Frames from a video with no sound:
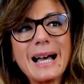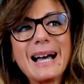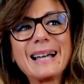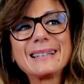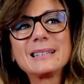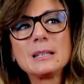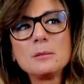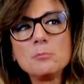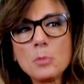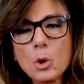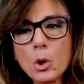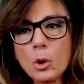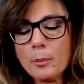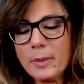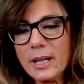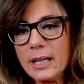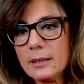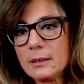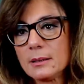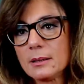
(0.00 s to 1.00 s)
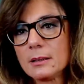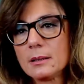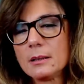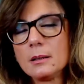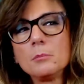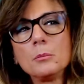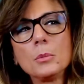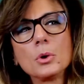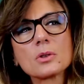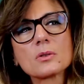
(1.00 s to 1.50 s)
At the moment,
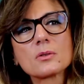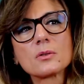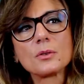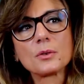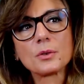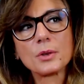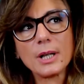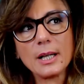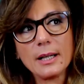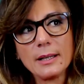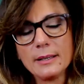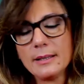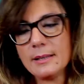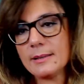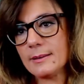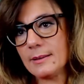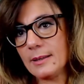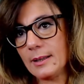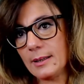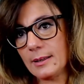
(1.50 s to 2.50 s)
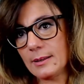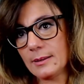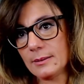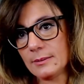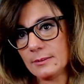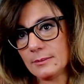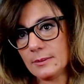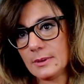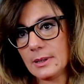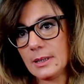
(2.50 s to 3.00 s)
the most realistic
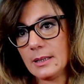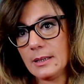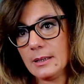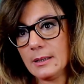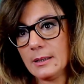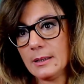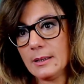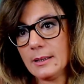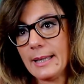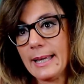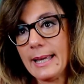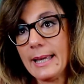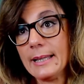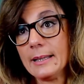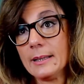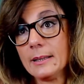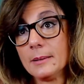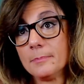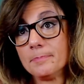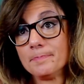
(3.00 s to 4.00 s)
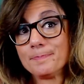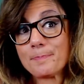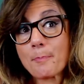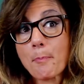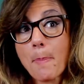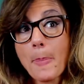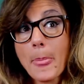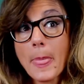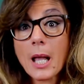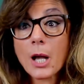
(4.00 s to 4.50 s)
uh, and
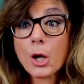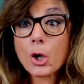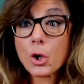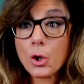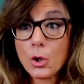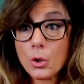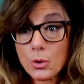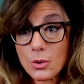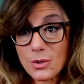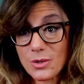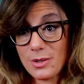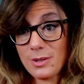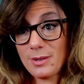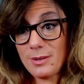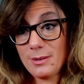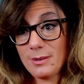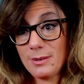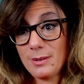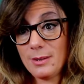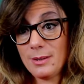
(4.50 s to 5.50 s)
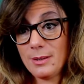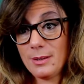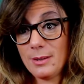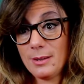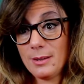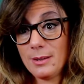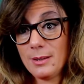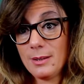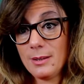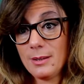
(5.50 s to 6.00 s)
close uh,
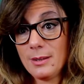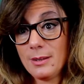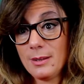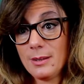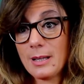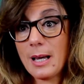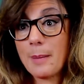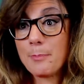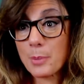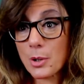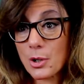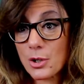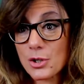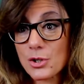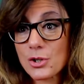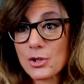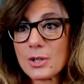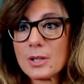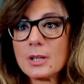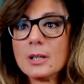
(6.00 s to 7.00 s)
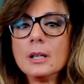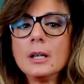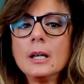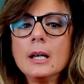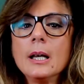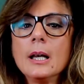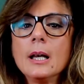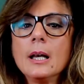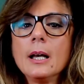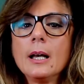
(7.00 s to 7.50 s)
approach
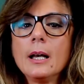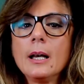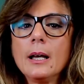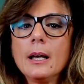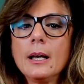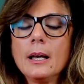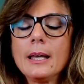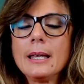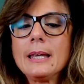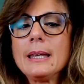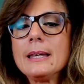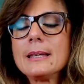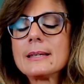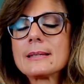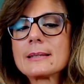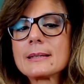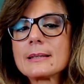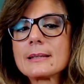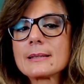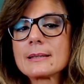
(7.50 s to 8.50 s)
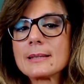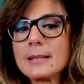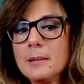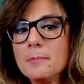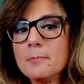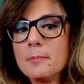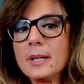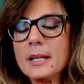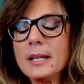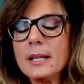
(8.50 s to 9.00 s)
uh, is
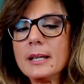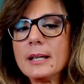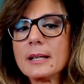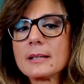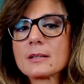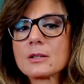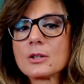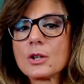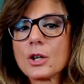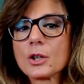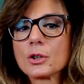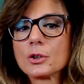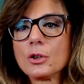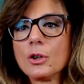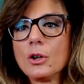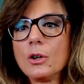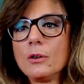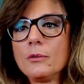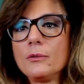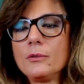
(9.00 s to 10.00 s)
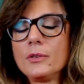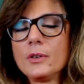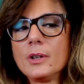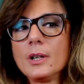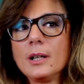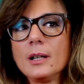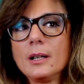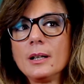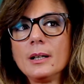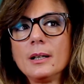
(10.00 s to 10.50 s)
simply a sort of
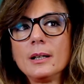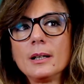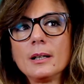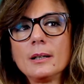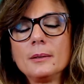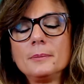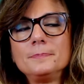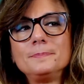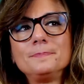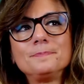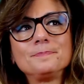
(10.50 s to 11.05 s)
uh,